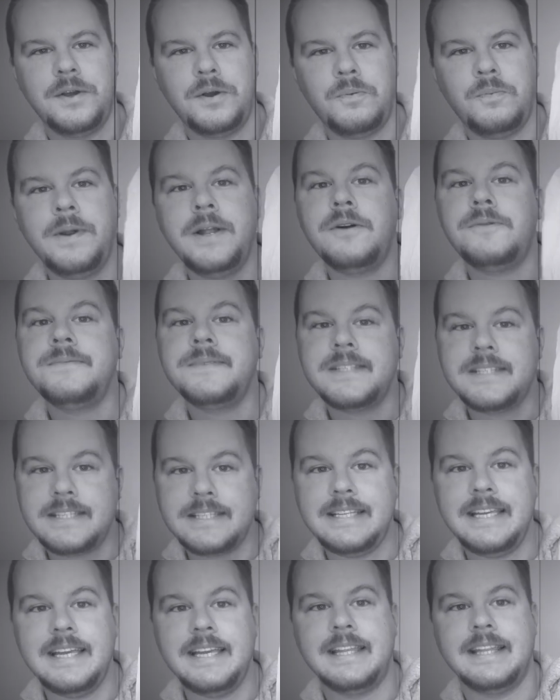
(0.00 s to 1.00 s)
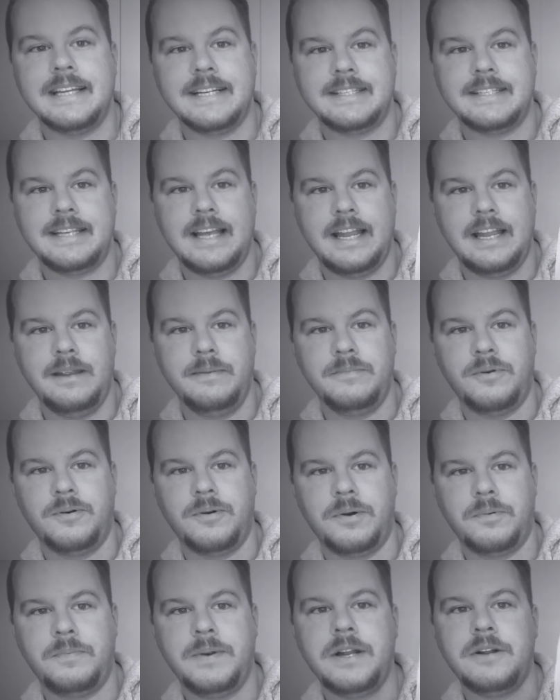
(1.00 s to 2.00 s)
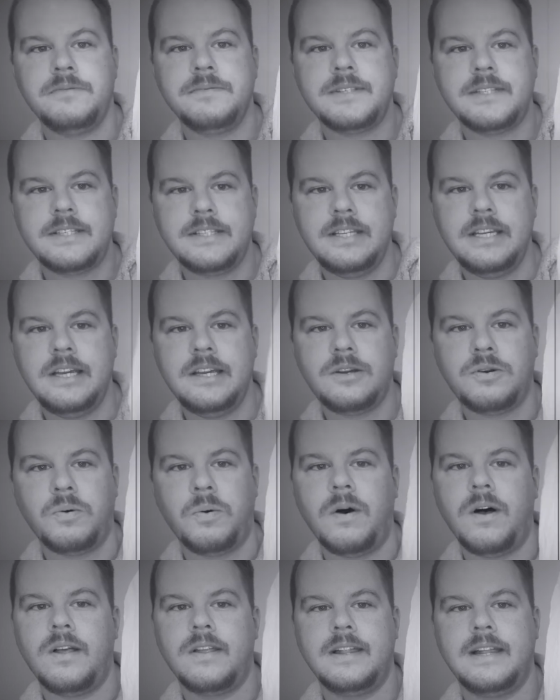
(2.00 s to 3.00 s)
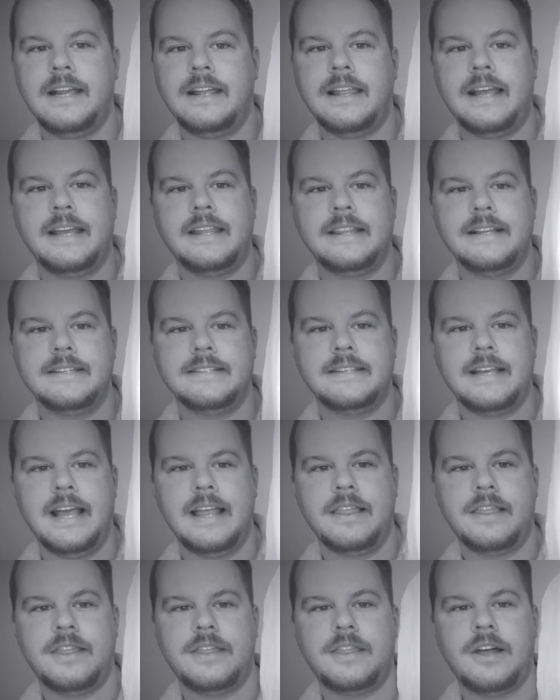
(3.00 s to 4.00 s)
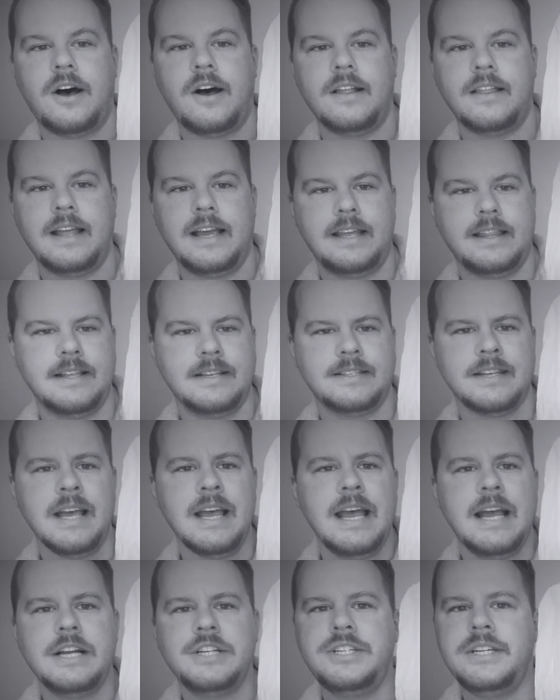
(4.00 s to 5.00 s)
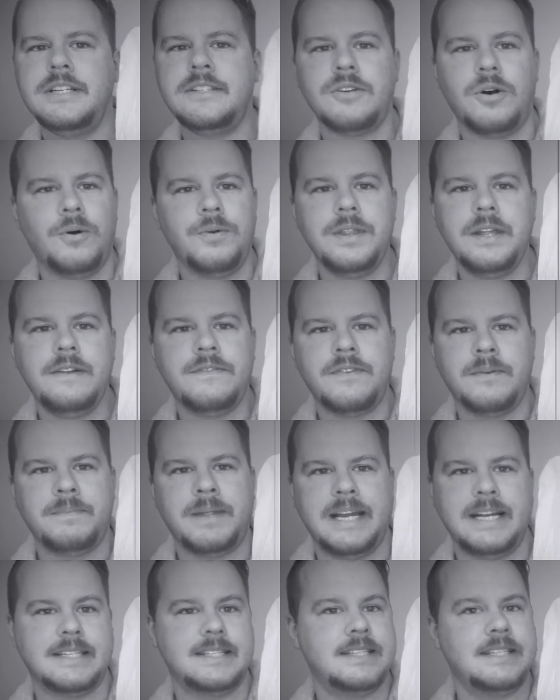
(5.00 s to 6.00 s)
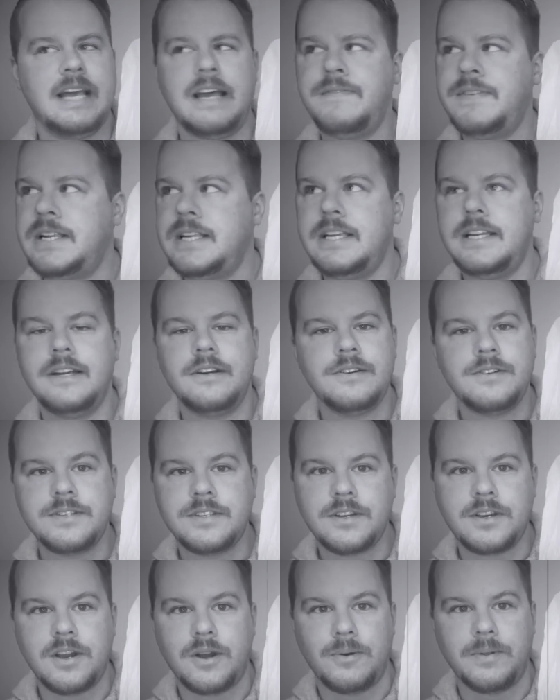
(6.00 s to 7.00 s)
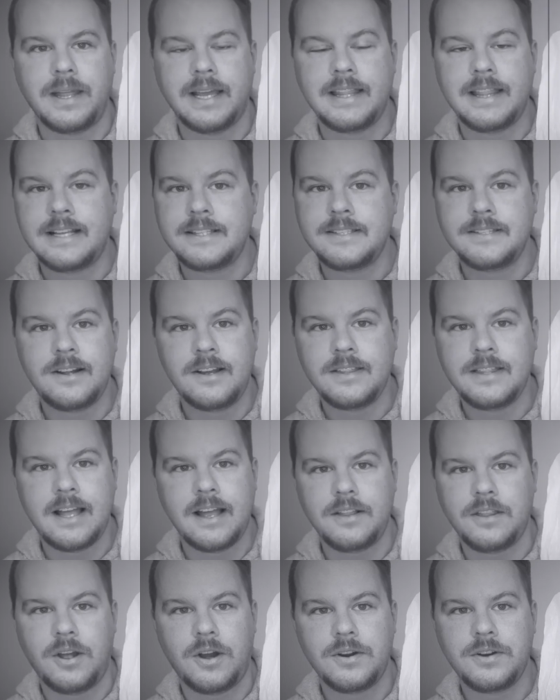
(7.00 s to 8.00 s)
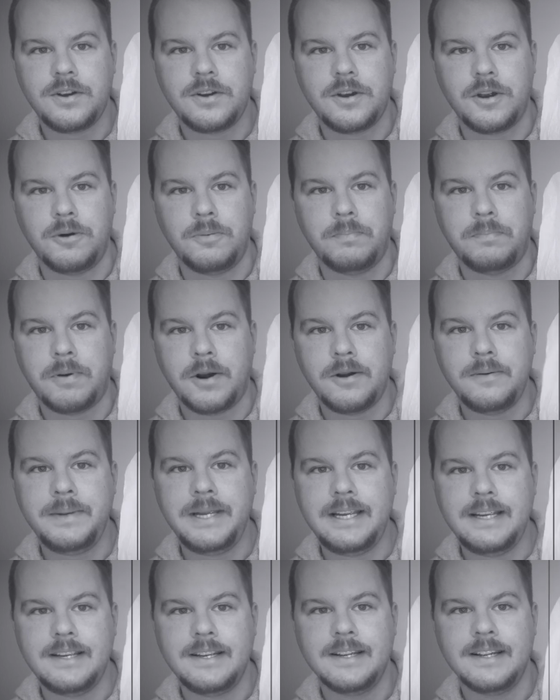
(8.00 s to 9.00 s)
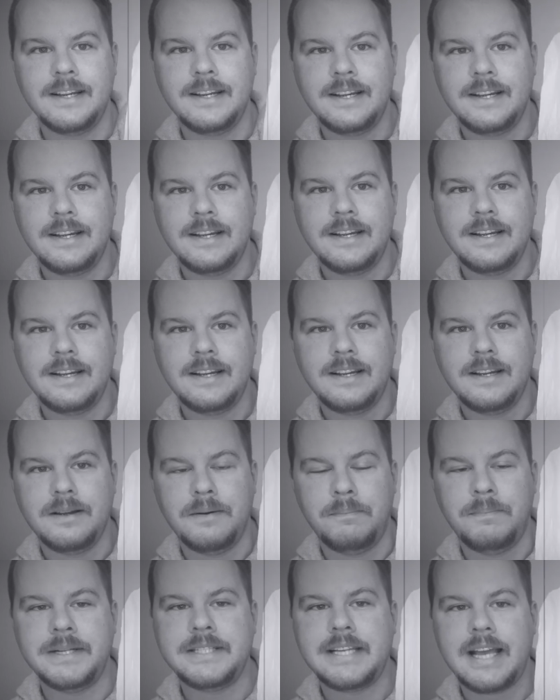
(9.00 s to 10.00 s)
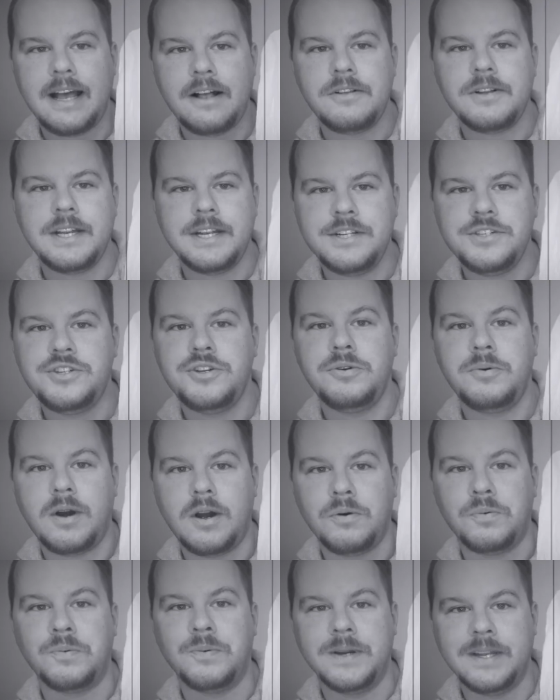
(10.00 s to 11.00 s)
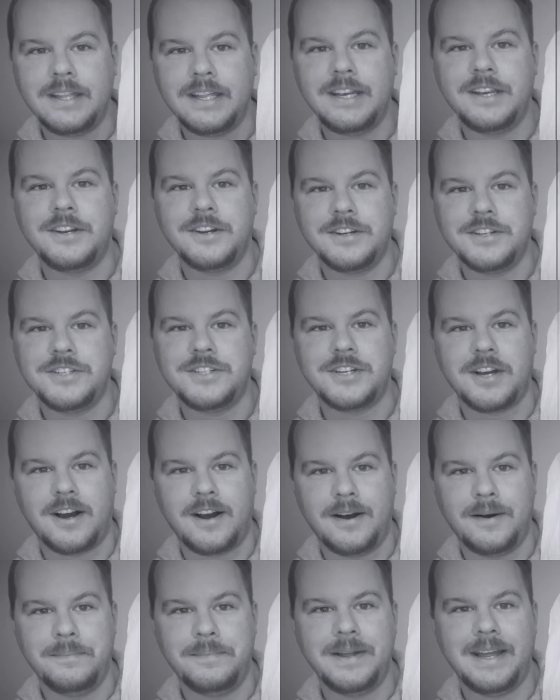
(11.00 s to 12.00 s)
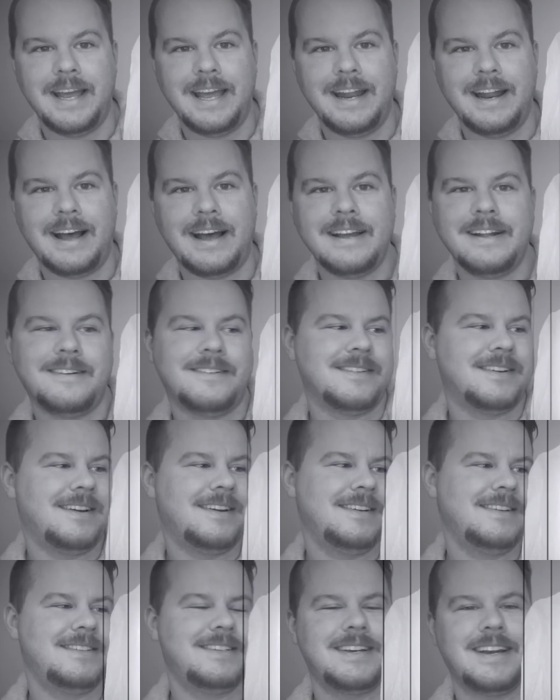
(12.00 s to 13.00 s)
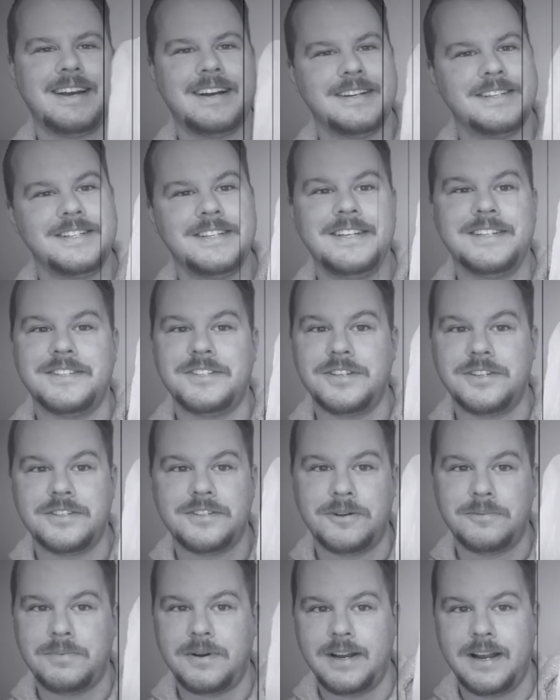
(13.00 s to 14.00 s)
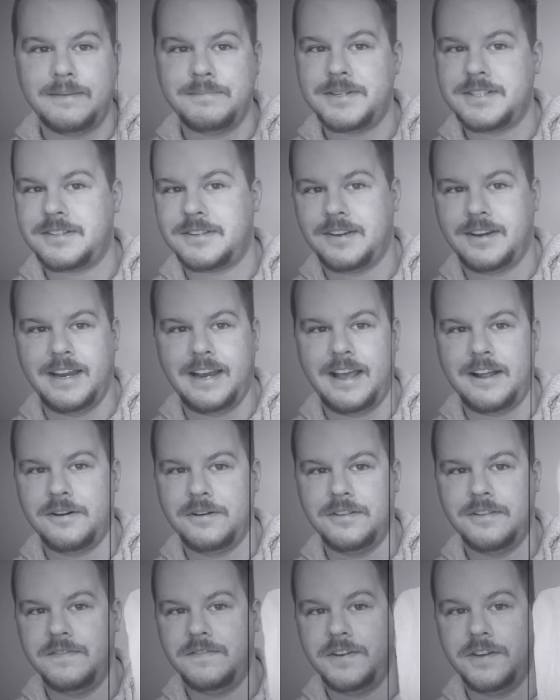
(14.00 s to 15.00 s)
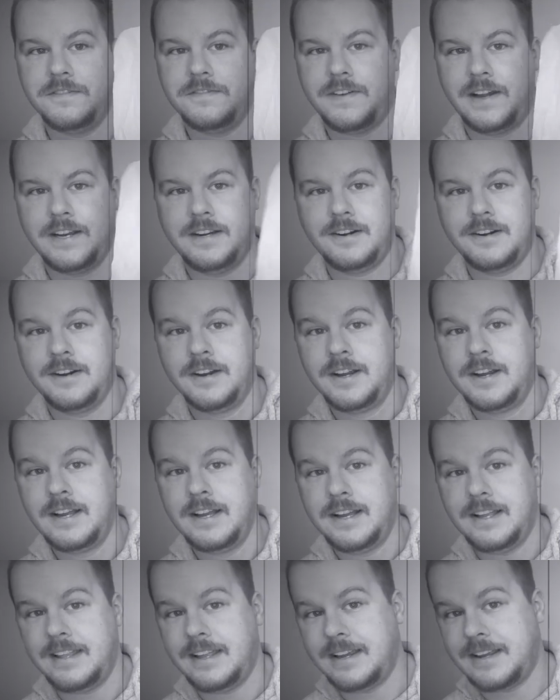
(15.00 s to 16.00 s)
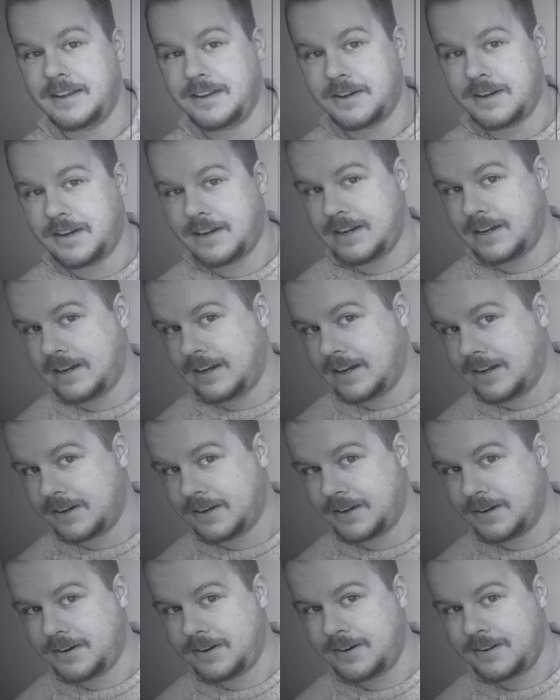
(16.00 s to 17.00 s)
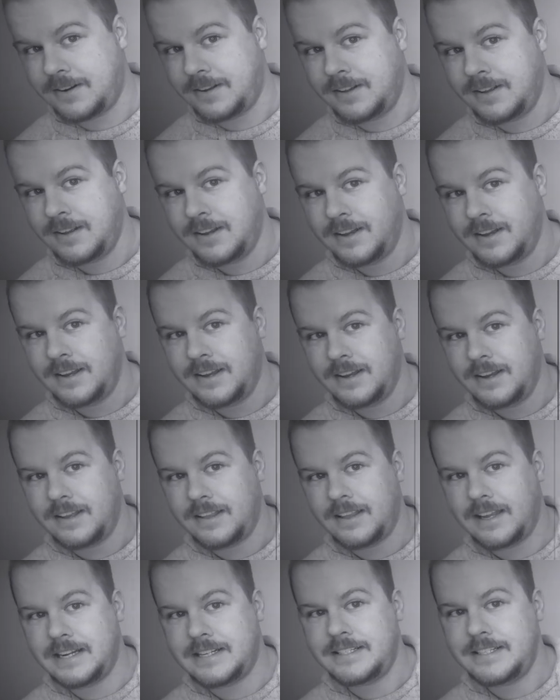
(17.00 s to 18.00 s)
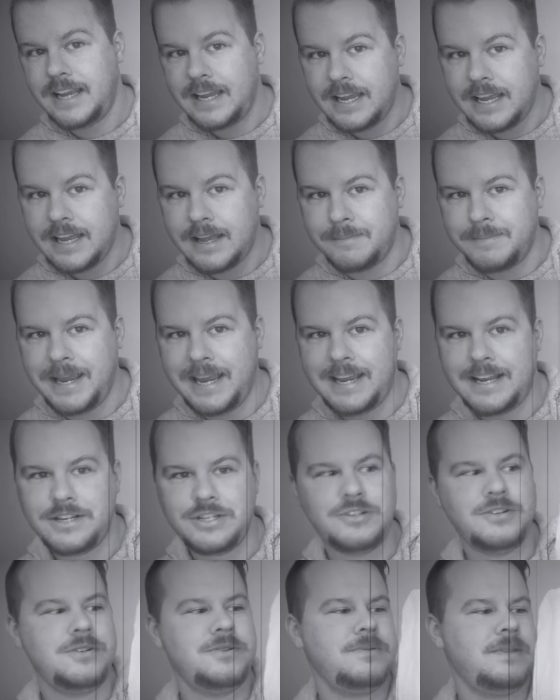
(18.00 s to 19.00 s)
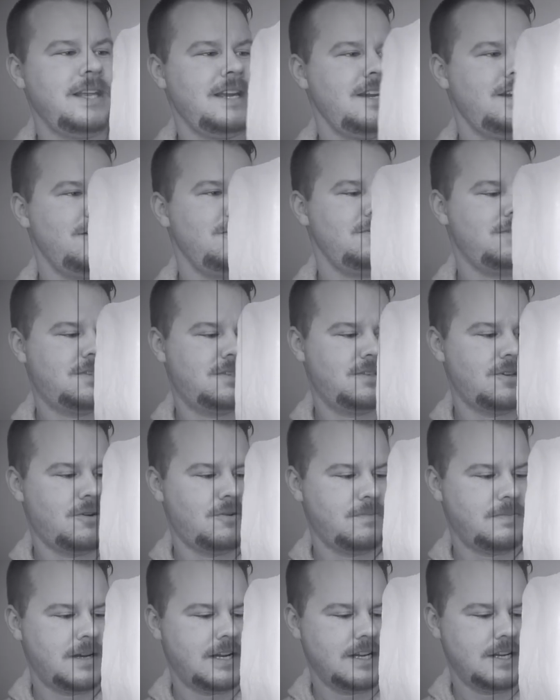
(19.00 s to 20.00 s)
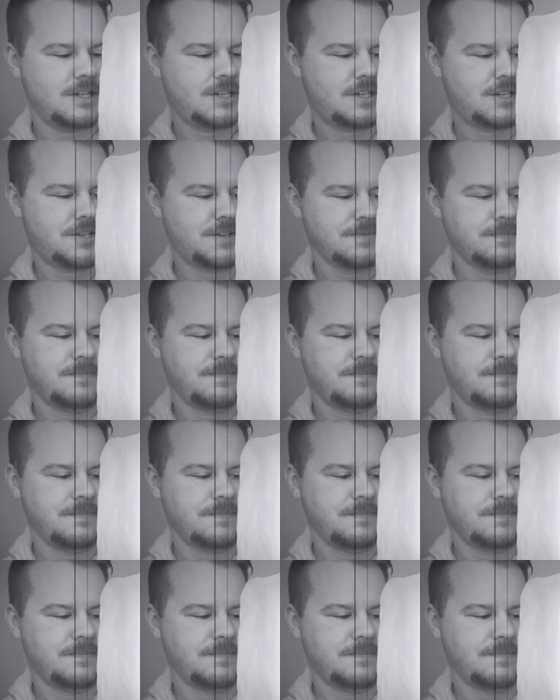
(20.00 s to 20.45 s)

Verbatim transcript: We don't see this anymore. We don't see quality like this and thought like this. And she's only from like 7 years ago. Like, that's not that long ago. Barbie, Mattel can do a really good job. And I don't, God, she is just so pretty. I'm just looking at her in the viewfinder. Like, God, girl. Like, damn, Andrew, thank you so much.